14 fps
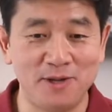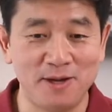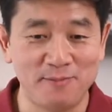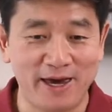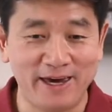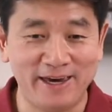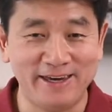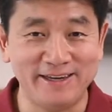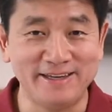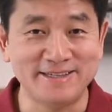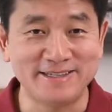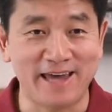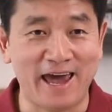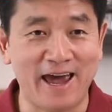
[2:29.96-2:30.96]
the
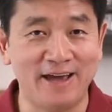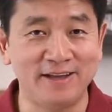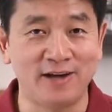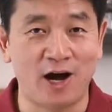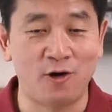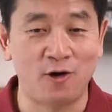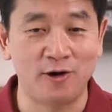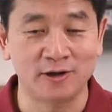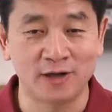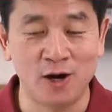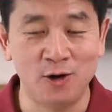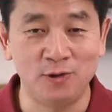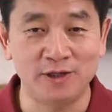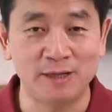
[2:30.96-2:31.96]
maze, and our
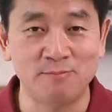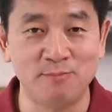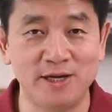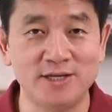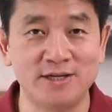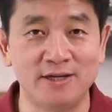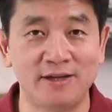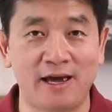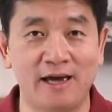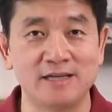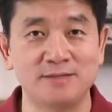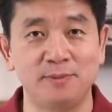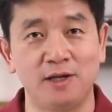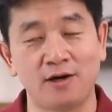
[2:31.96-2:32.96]
coding mission has been